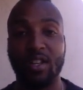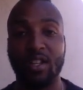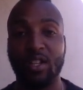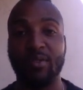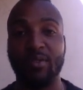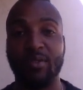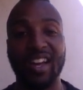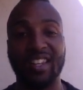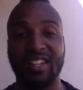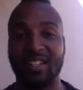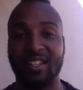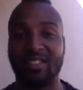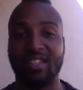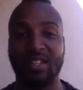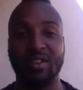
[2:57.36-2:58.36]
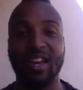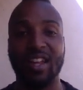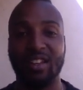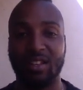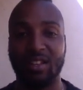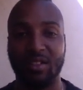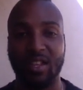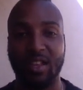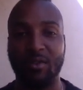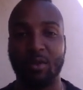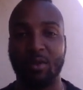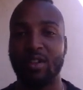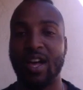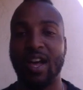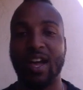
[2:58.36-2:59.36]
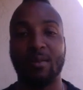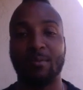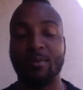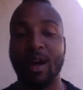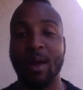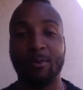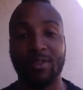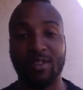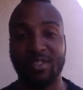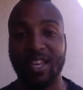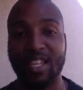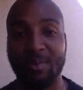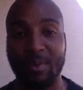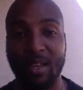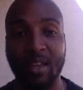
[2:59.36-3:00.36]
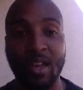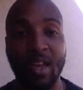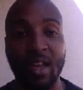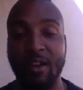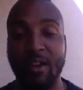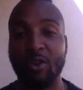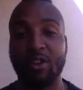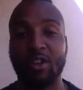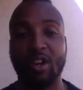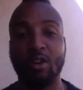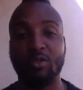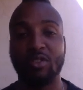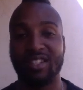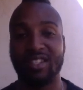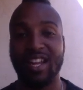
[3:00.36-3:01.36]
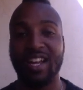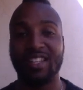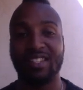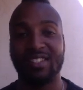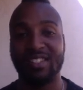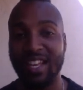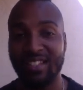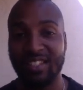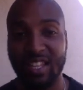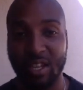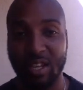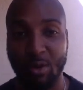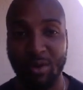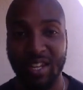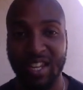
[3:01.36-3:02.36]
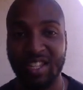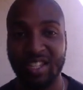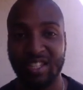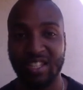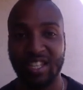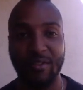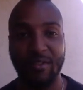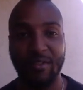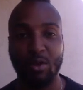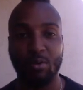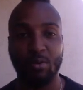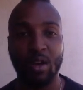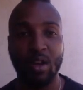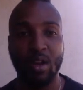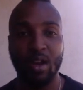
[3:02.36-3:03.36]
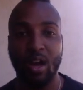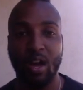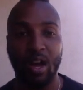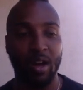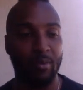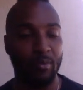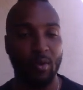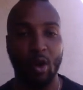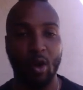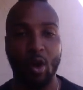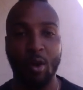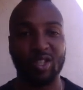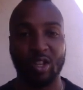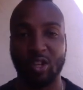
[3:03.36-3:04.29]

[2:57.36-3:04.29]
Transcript: you got to give your client a proper assessment. If your coach is not assessing you and he's just giving you almost